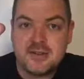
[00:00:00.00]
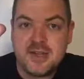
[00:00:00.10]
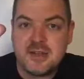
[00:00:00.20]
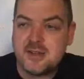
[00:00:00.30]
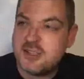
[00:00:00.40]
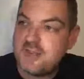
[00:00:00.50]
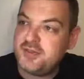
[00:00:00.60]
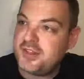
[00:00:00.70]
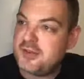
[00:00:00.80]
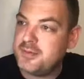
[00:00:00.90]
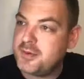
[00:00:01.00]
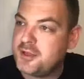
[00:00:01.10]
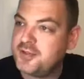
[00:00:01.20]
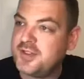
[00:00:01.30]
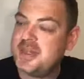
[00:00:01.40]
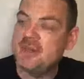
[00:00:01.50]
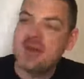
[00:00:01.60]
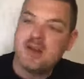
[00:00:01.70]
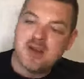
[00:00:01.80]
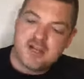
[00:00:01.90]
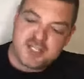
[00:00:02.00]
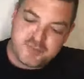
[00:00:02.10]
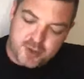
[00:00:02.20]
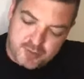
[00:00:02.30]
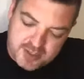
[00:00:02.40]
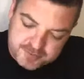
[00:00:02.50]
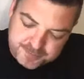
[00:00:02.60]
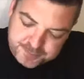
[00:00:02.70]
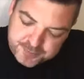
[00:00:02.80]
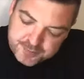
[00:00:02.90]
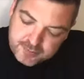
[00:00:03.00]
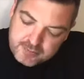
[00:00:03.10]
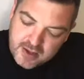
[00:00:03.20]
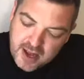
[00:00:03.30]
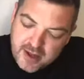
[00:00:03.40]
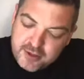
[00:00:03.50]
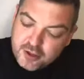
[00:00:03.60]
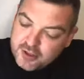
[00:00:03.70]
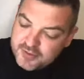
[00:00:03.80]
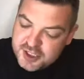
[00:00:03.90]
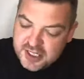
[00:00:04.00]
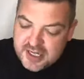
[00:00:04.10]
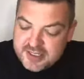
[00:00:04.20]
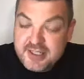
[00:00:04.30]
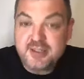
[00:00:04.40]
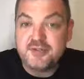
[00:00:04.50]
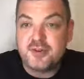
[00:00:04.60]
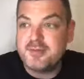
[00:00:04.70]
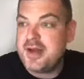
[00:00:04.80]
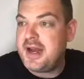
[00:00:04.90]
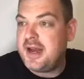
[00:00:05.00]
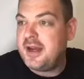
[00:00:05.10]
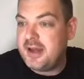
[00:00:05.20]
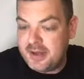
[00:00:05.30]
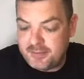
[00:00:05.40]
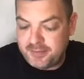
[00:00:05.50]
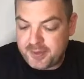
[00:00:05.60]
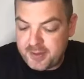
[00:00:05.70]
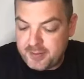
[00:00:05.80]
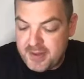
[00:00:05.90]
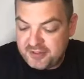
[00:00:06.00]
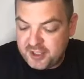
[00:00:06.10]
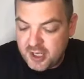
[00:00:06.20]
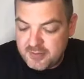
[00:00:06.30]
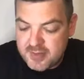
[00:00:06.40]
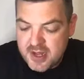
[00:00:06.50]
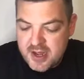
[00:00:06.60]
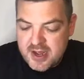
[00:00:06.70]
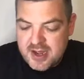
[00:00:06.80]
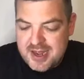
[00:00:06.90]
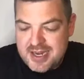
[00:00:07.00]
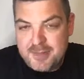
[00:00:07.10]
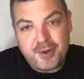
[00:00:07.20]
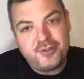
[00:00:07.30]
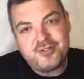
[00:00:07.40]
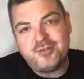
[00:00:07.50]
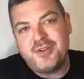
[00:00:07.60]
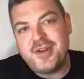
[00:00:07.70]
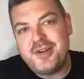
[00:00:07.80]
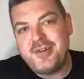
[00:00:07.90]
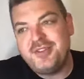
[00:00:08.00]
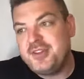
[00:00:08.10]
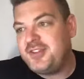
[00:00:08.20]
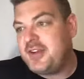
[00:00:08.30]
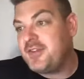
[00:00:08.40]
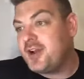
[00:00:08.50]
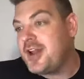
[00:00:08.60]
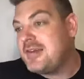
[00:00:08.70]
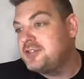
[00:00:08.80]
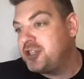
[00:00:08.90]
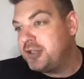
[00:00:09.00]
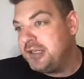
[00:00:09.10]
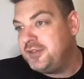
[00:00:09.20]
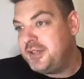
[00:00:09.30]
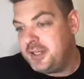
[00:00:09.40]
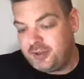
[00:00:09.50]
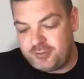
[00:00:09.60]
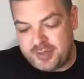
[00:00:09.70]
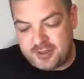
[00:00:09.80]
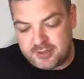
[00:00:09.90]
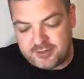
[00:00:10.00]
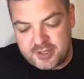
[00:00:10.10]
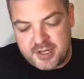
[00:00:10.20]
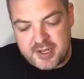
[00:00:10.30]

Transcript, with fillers: Yeah, Jeff's in BirchFEED. Jeff Berwick, the Dollar Vigilante. He's from Mexico, and he posts some very interesting stuff. And I love sharing his videos because